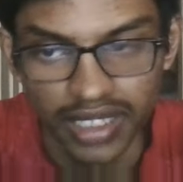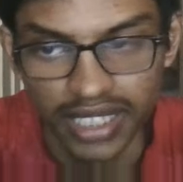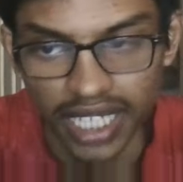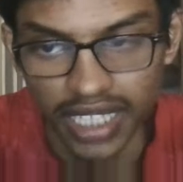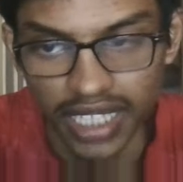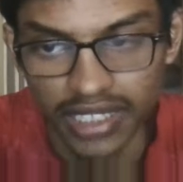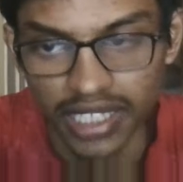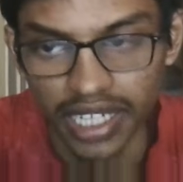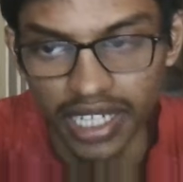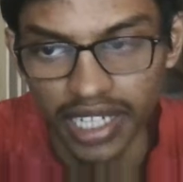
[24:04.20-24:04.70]

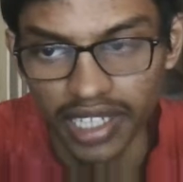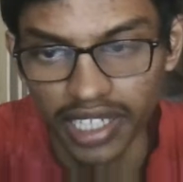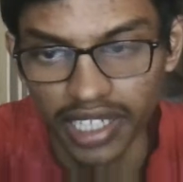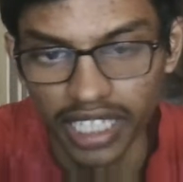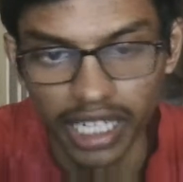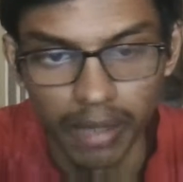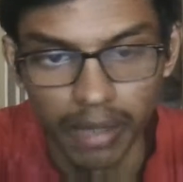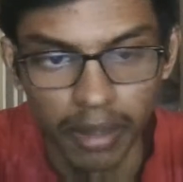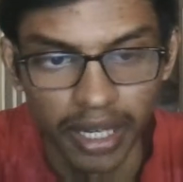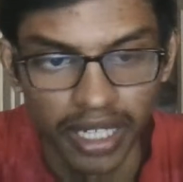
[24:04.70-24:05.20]
sites, enter
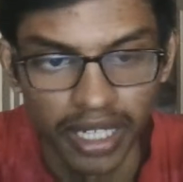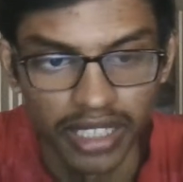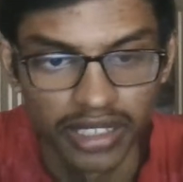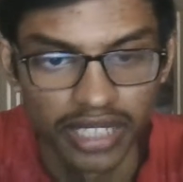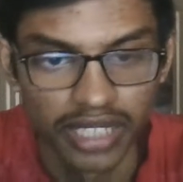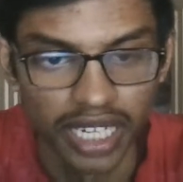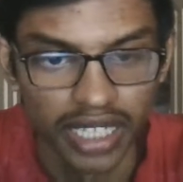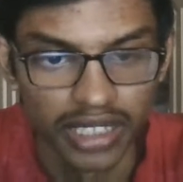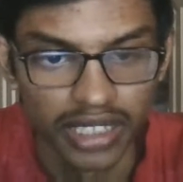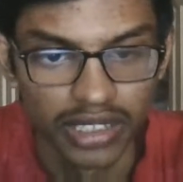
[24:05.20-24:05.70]
hepatic
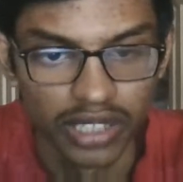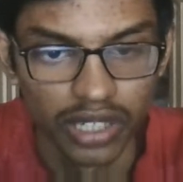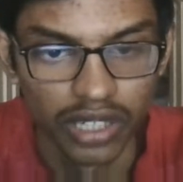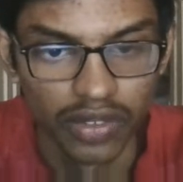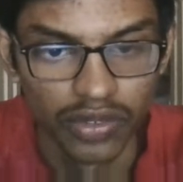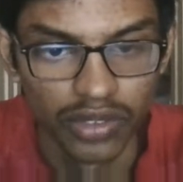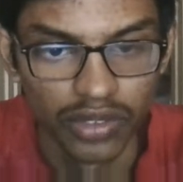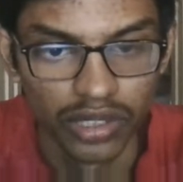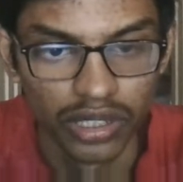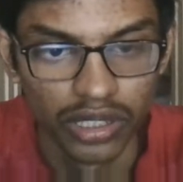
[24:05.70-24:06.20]
sites of